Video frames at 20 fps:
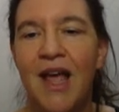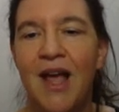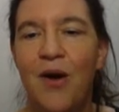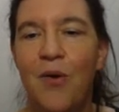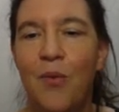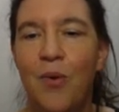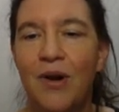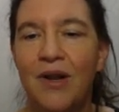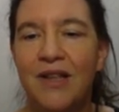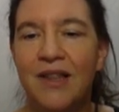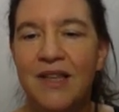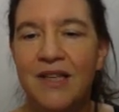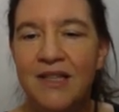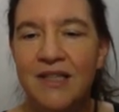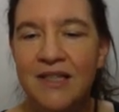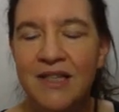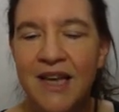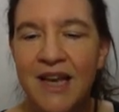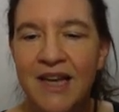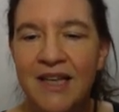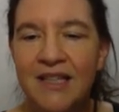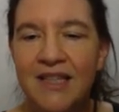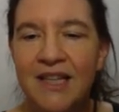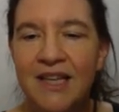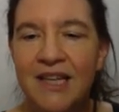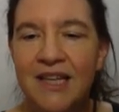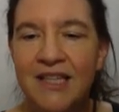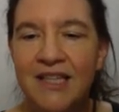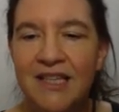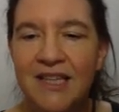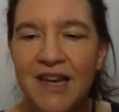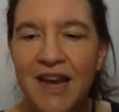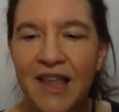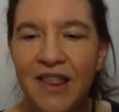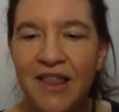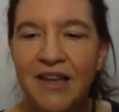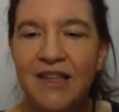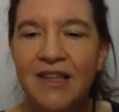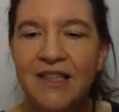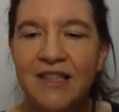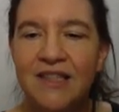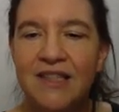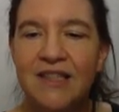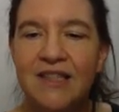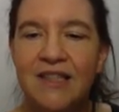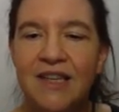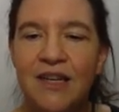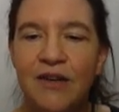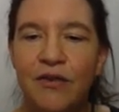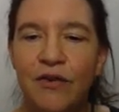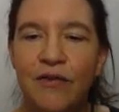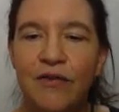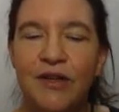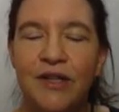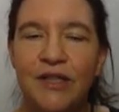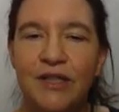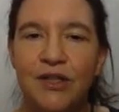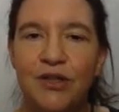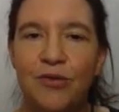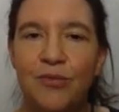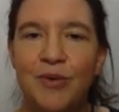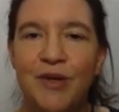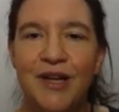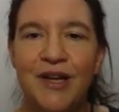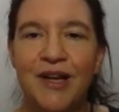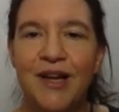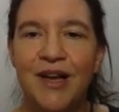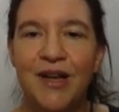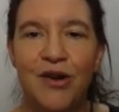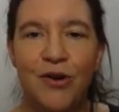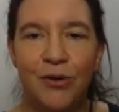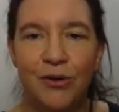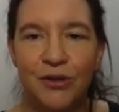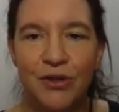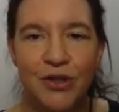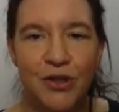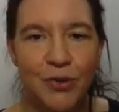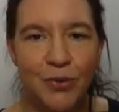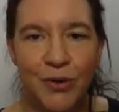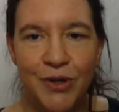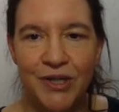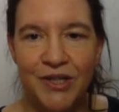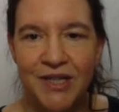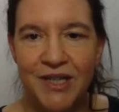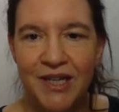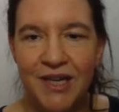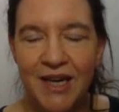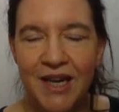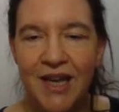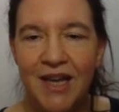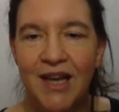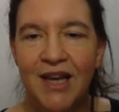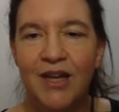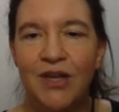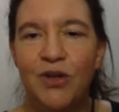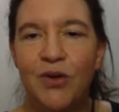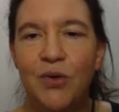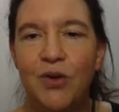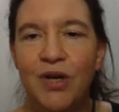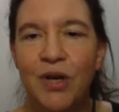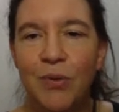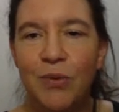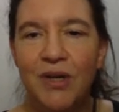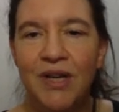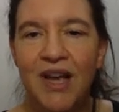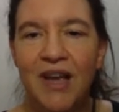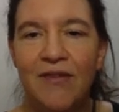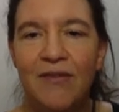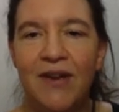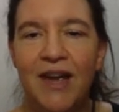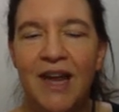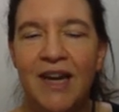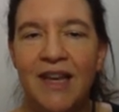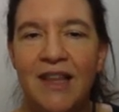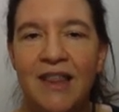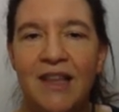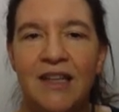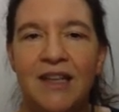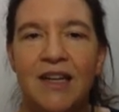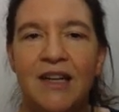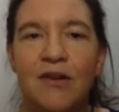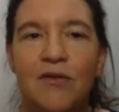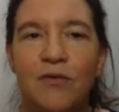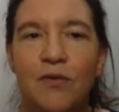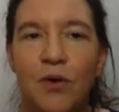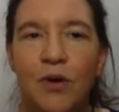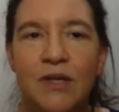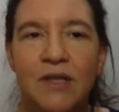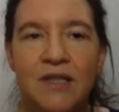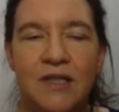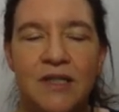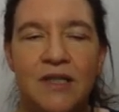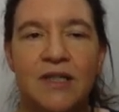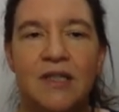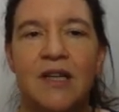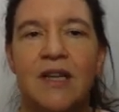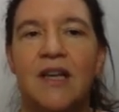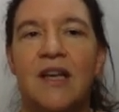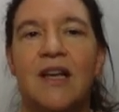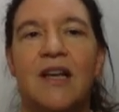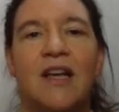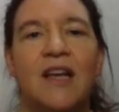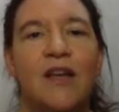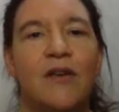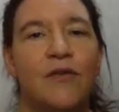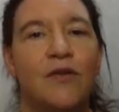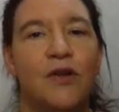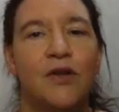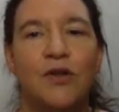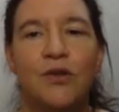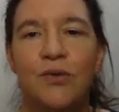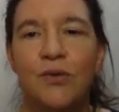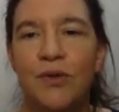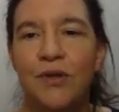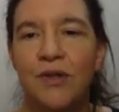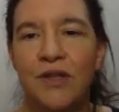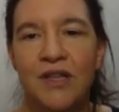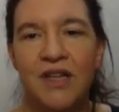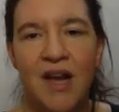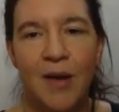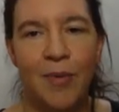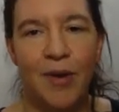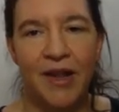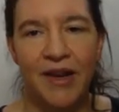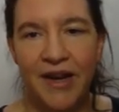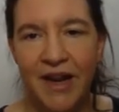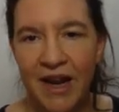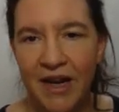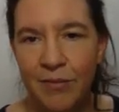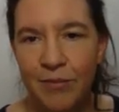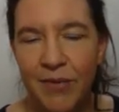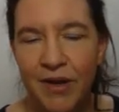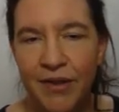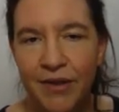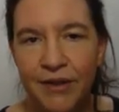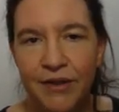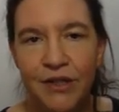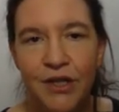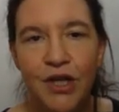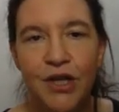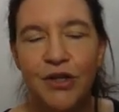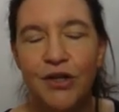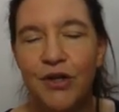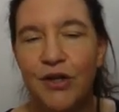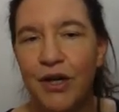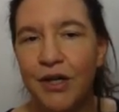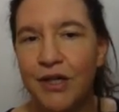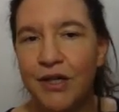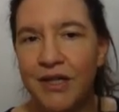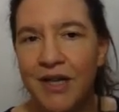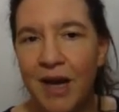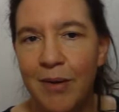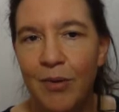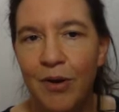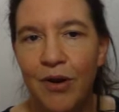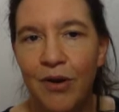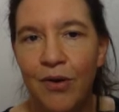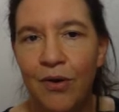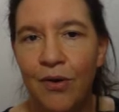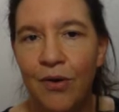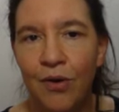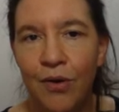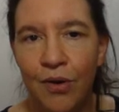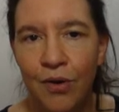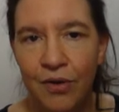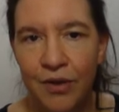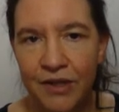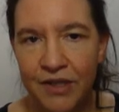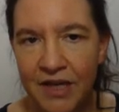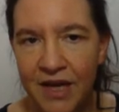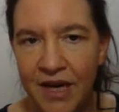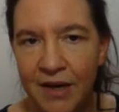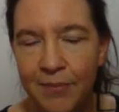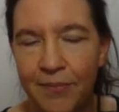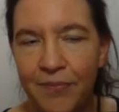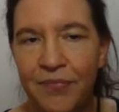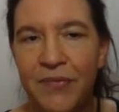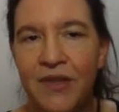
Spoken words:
Well, in this case, there is nothing that's equivalent to being a non-squared D. You don't have anything that avoids it. If you're doing the double and add method, you're gonna double all the time.